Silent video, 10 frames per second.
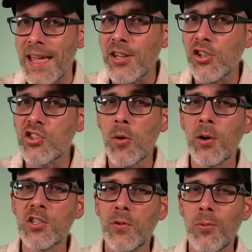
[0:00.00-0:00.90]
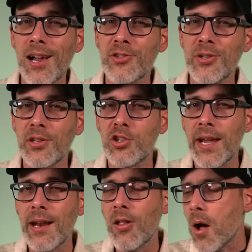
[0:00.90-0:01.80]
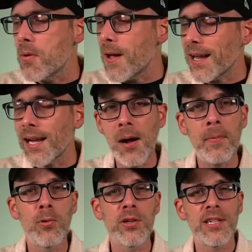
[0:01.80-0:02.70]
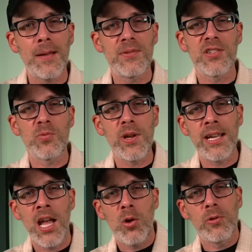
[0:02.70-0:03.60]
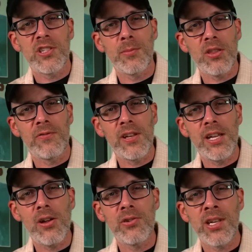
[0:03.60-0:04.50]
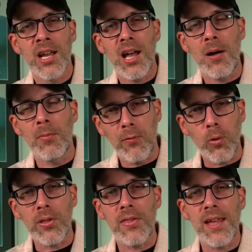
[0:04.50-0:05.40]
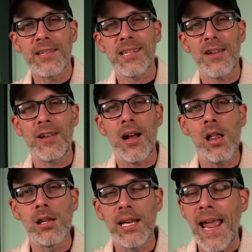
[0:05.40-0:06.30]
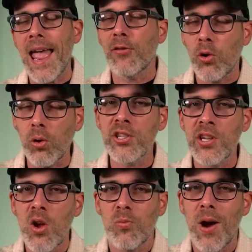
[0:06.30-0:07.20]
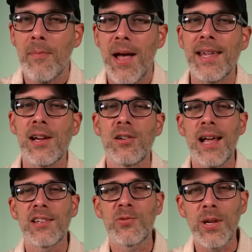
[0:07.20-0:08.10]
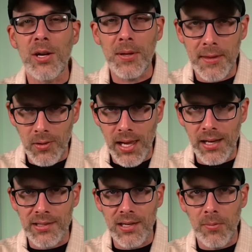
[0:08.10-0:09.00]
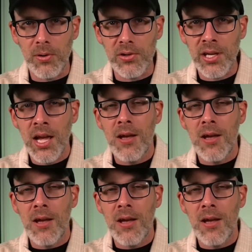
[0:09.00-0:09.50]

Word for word: Thank you so much for watching the channel. I'll be back a couple more times this week with some other videos uh, before the Thanksgiving holiday. And of course, right back here next week with the latest numbers.